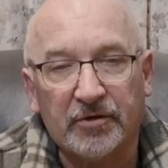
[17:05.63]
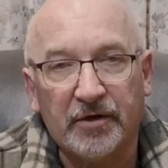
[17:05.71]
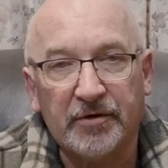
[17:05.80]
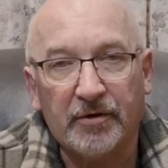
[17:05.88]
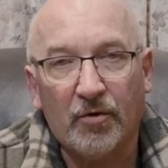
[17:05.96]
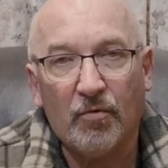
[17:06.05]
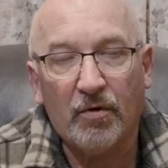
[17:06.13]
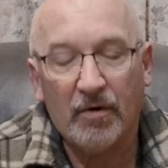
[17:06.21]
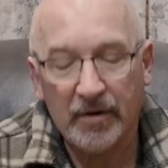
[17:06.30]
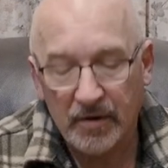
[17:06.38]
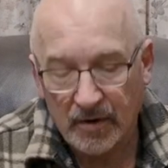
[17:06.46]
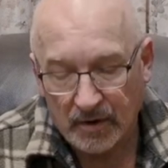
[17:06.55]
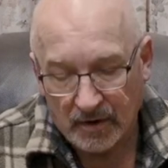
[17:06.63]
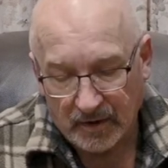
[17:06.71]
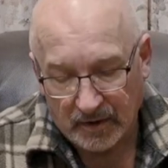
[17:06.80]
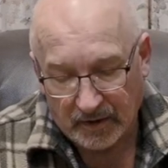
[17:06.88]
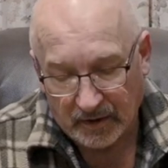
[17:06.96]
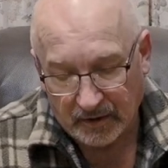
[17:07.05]
I don't know why,
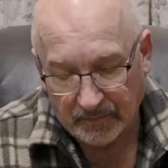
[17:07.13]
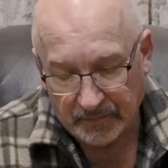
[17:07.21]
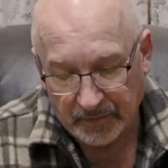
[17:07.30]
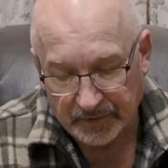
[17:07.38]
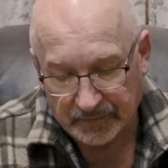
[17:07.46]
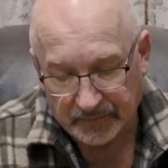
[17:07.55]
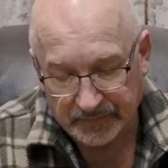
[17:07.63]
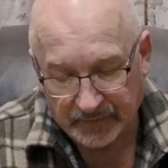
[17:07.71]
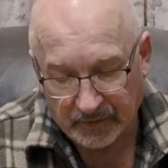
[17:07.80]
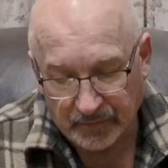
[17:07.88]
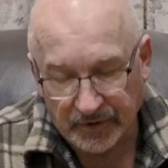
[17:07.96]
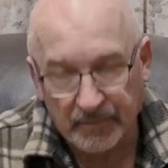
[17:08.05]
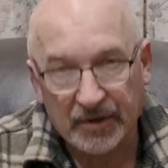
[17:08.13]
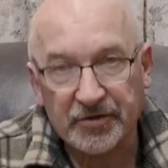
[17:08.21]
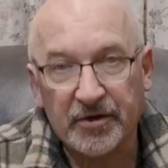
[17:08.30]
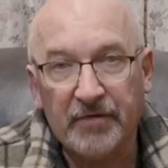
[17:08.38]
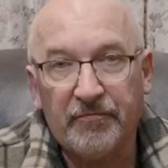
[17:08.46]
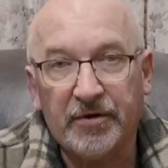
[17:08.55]
but pretty
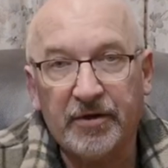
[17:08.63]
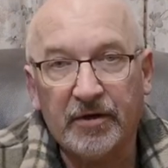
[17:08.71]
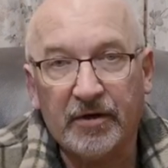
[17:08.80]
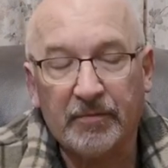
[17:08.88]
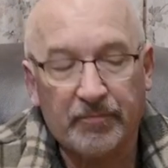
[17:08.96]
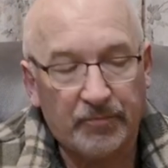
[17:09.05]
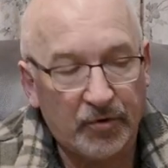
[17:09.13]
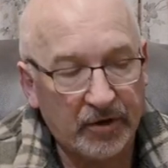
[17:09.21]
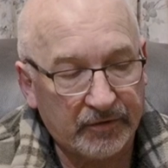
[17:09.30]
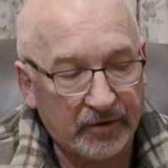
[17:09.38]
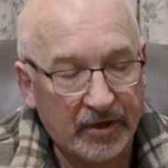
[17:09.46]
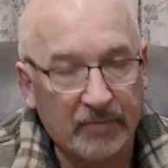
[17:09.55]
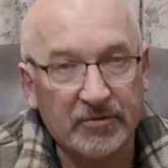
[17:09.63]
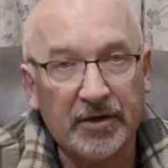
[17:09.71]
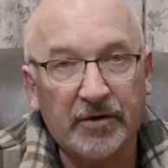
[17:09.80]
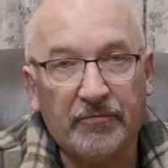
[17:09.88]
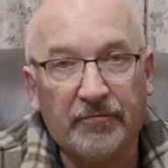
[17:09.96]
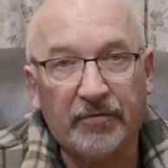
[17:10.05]
much every product that comes
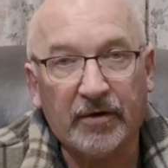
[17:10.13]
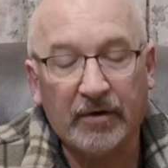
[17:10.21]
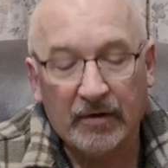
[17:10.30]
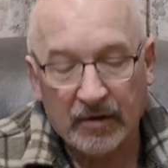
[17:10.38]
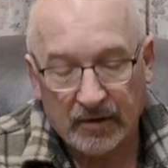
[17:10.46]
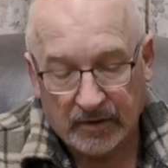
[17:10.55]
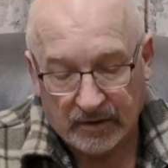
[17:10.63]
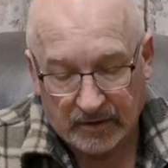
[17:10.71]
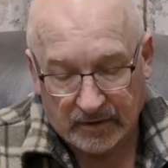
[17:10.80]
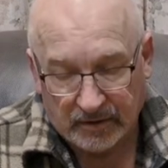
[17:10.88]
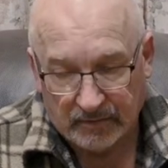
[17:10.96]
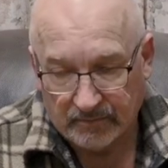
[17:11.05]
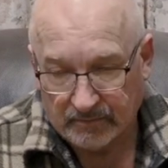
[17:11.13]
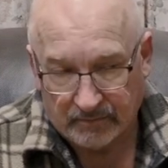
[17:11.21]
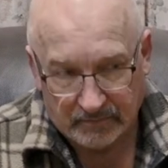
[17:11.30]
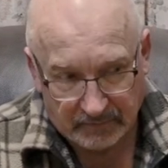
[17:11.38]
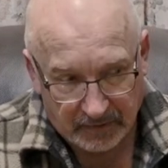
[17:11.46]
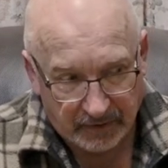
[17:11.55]
out of
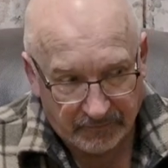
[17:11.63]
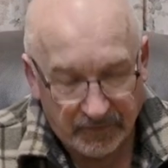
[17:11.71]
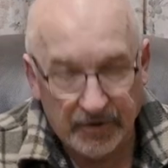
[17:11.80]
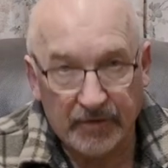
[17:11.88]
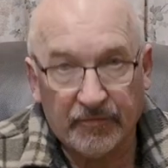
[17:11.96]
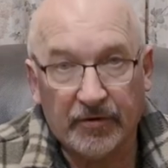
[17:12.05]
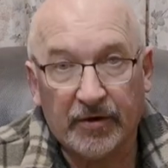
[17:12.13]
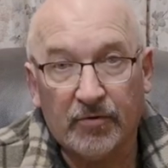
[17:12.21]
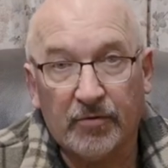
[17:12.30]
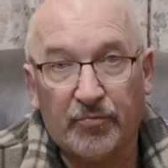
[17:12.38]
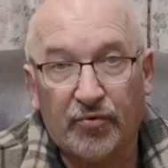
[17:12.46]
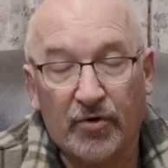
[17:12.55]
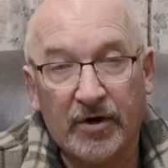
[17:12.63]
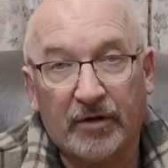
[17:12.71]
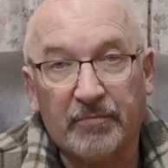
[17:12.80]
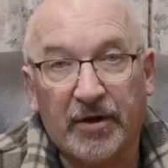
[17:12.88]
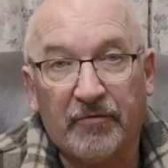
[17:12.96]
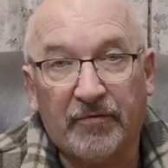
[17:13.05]
a very, very good
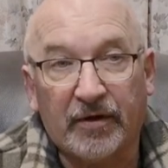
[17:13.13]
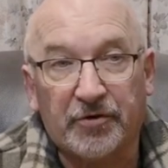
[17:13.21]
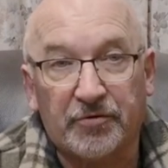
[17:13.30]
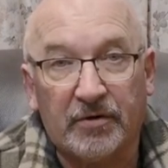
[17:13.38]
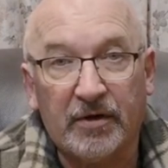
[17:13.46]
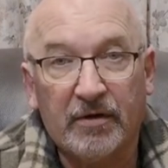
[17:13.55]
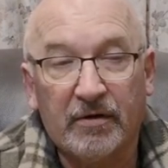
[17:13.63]
product manufacturer,